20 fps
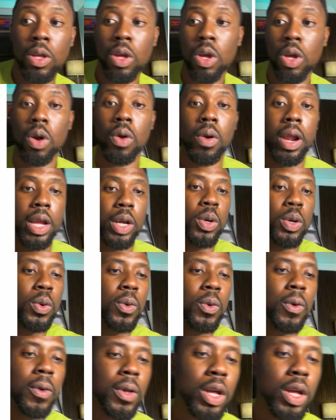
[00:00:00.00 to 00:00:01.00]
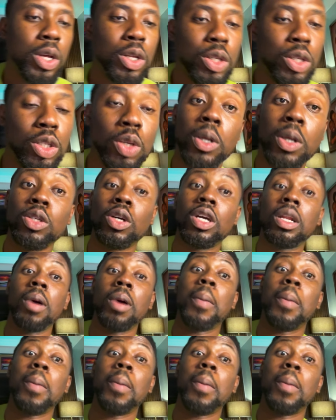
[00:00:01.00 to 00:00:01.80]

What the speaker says: All right, cool. So we're talking about